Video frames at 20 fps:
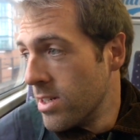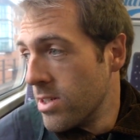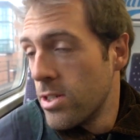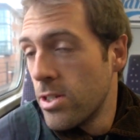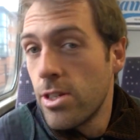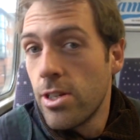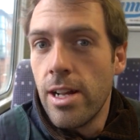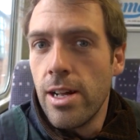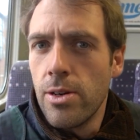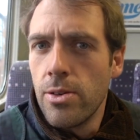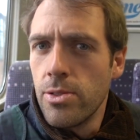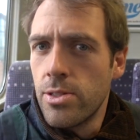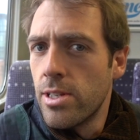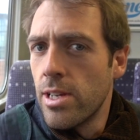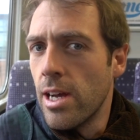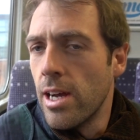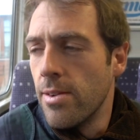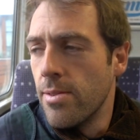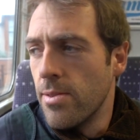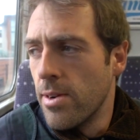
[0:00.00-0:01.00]
Chanel's
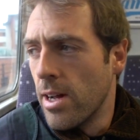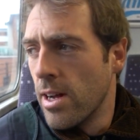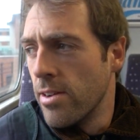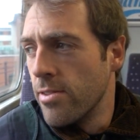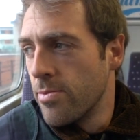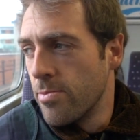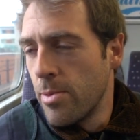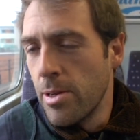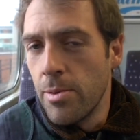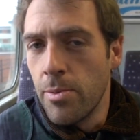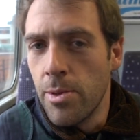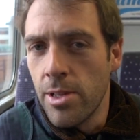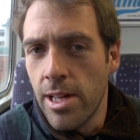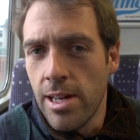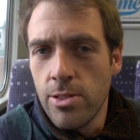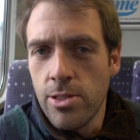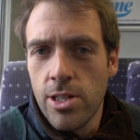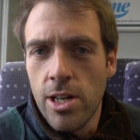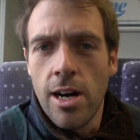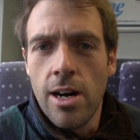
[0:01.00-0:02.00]
time. I've been
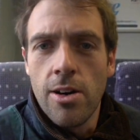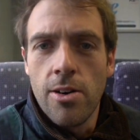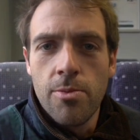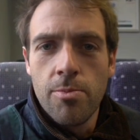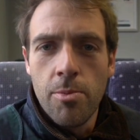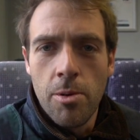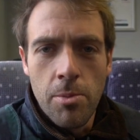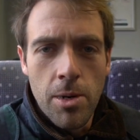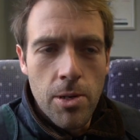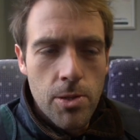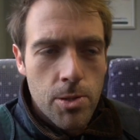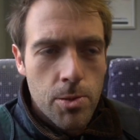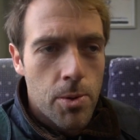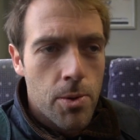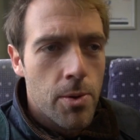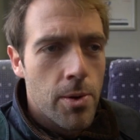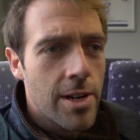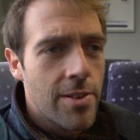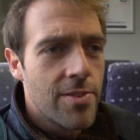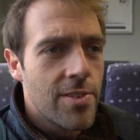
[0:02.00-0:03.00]
without child on
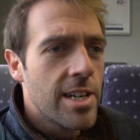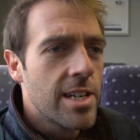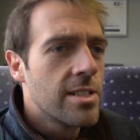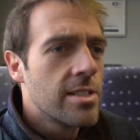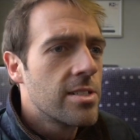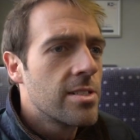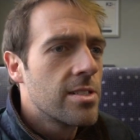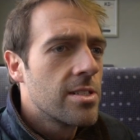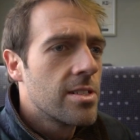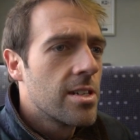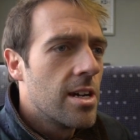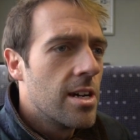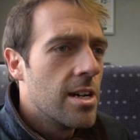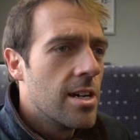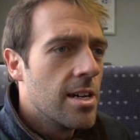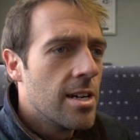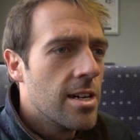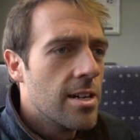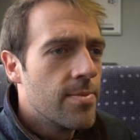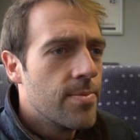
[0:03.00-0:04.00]
multiple evenings
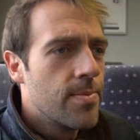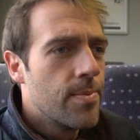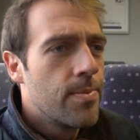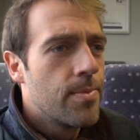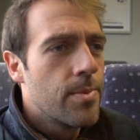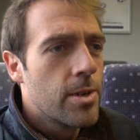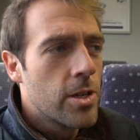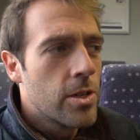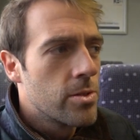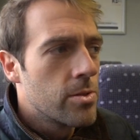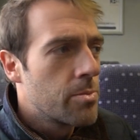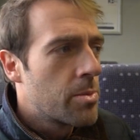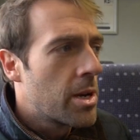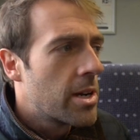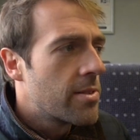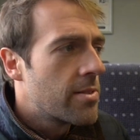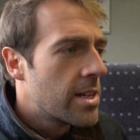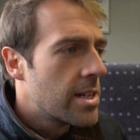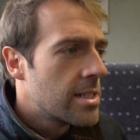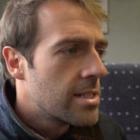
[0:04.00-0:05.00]
um, because of
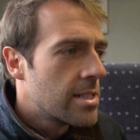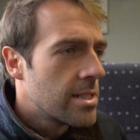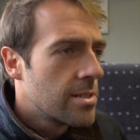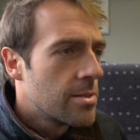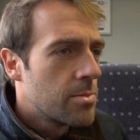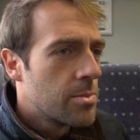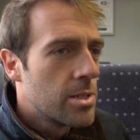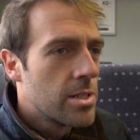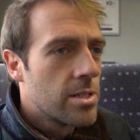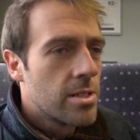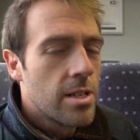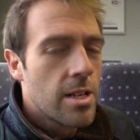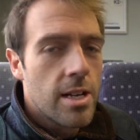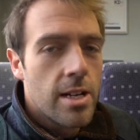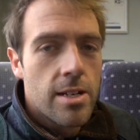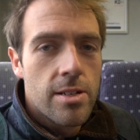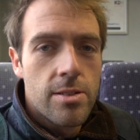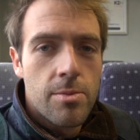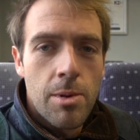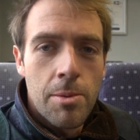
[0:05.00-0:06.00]
bike racing. But
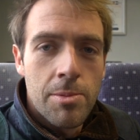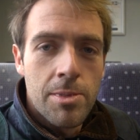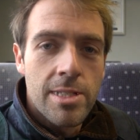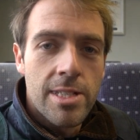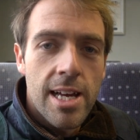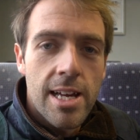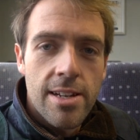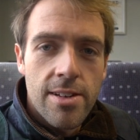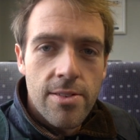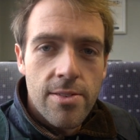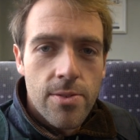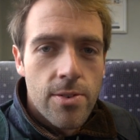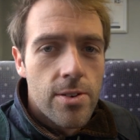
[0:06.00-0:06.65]
yeah, mum and dad are